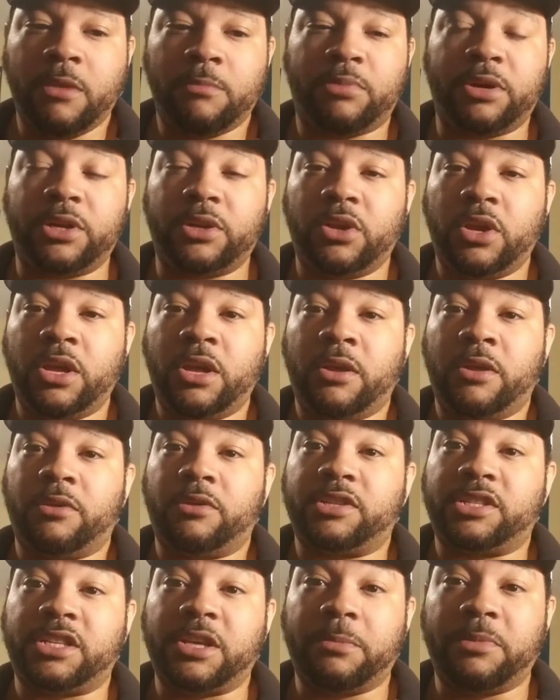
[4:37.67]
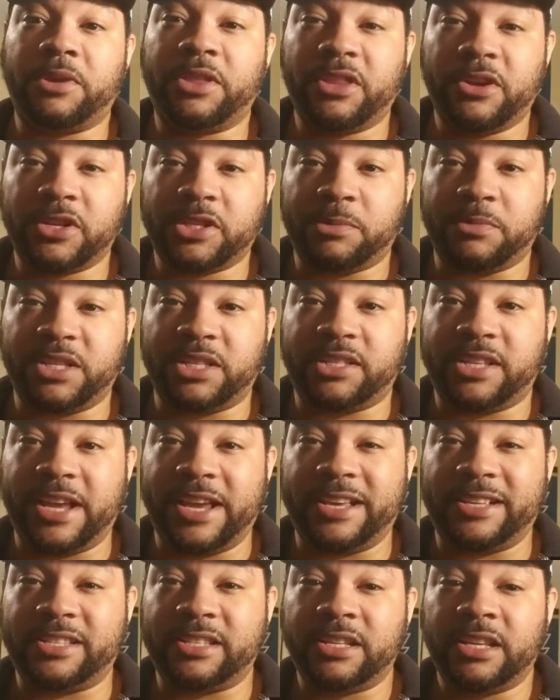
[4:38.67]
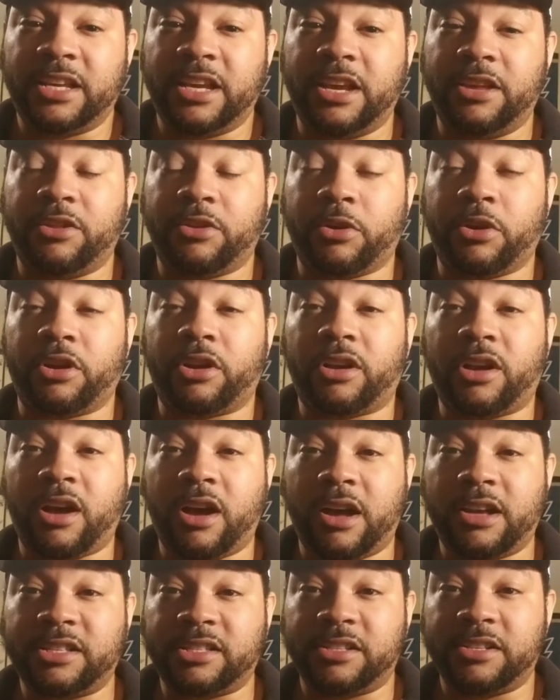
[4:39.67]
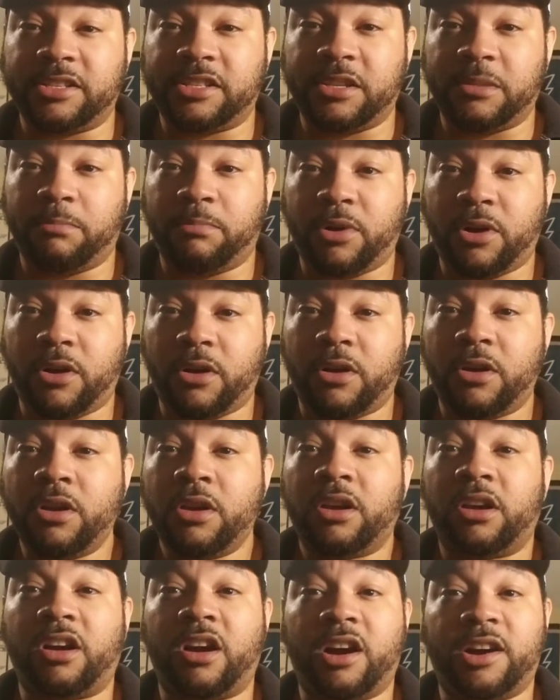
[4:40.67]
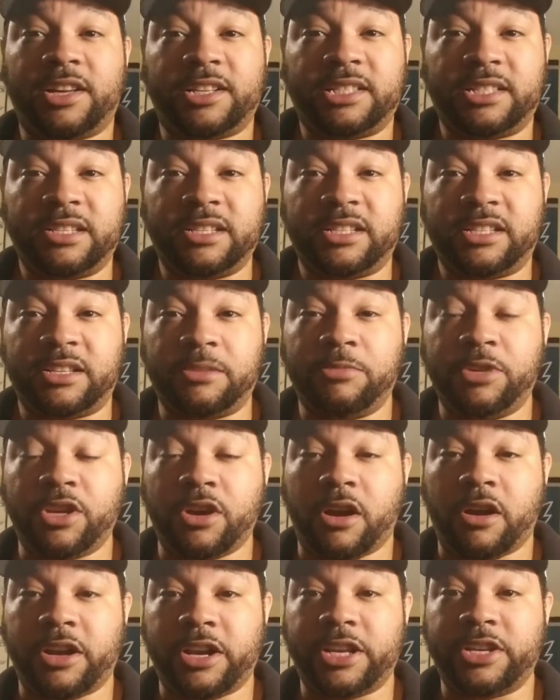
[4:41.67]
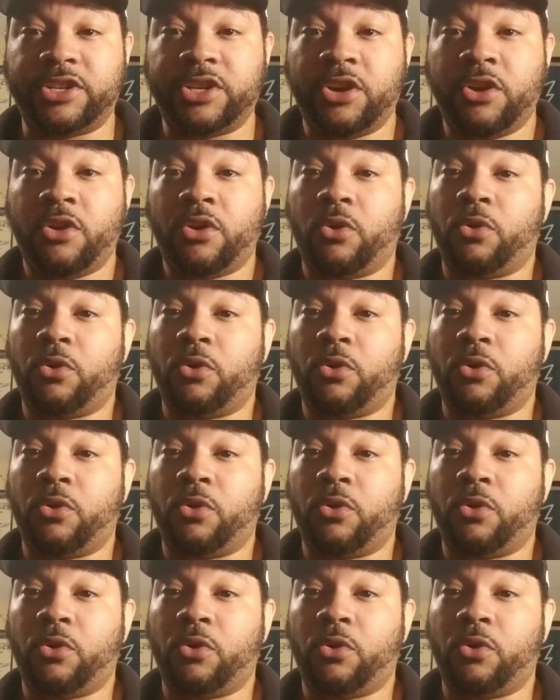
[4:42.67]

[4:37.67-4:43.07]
But some of those mistakes either cost us the ball, cost us some yardage,